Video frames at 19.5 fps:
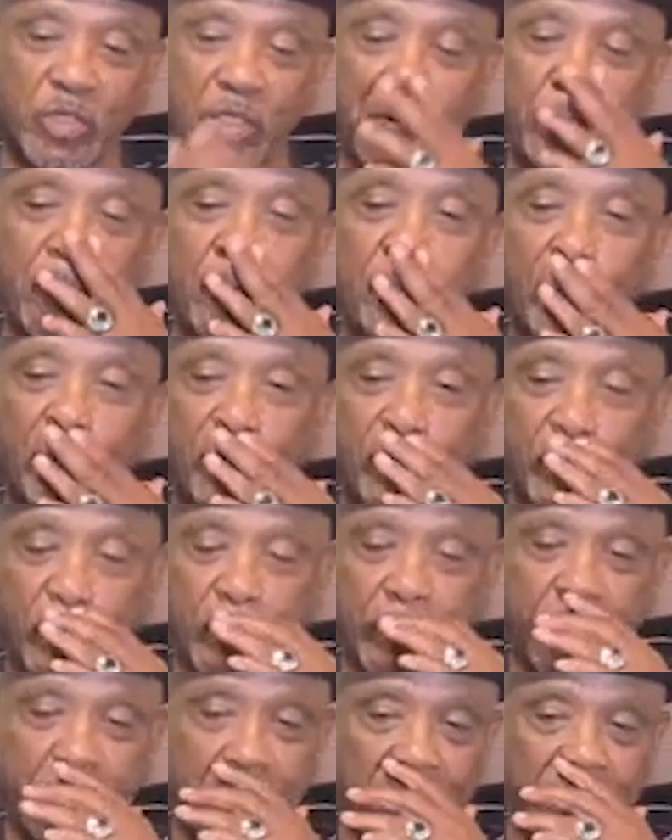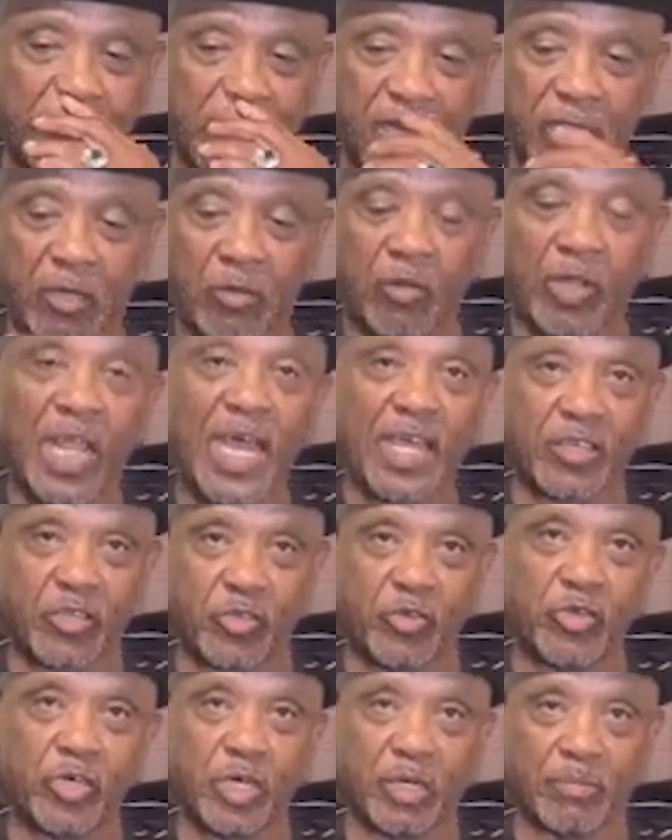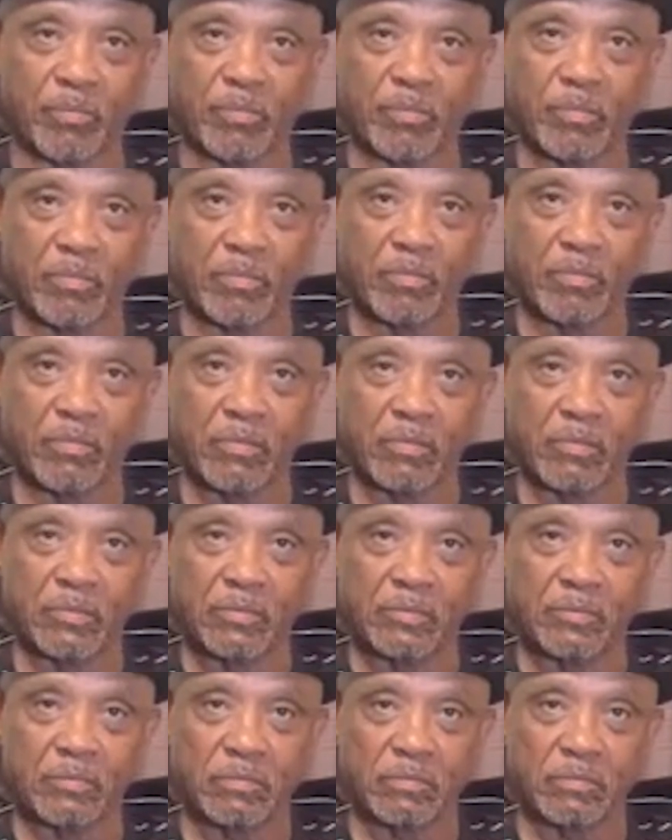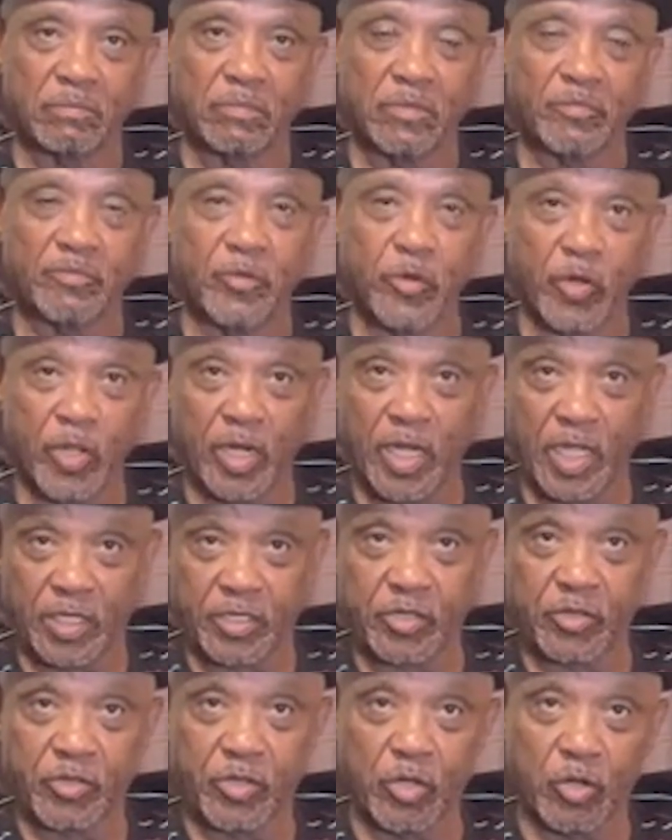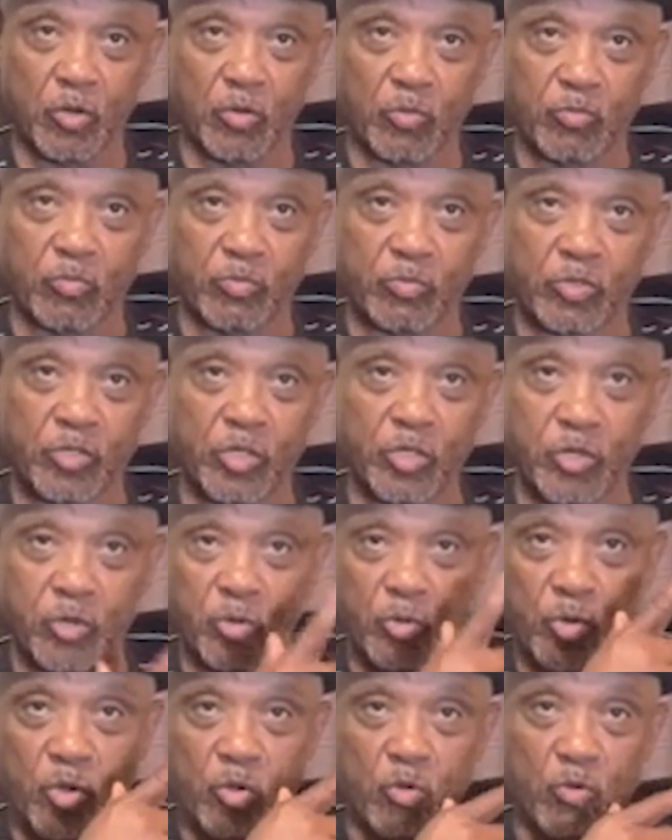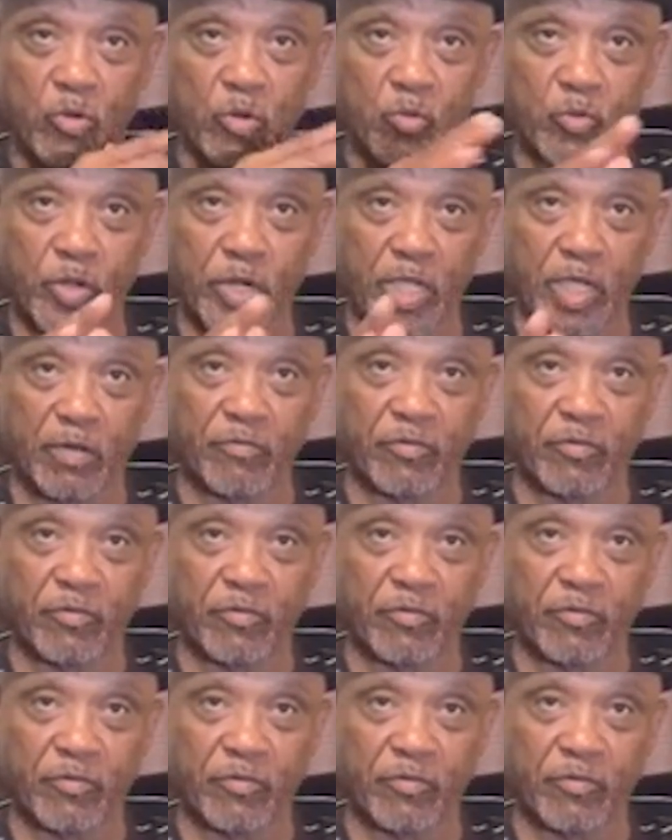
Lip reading: when you first get there, they're gonna lock you up before they let you go to your row or whatever.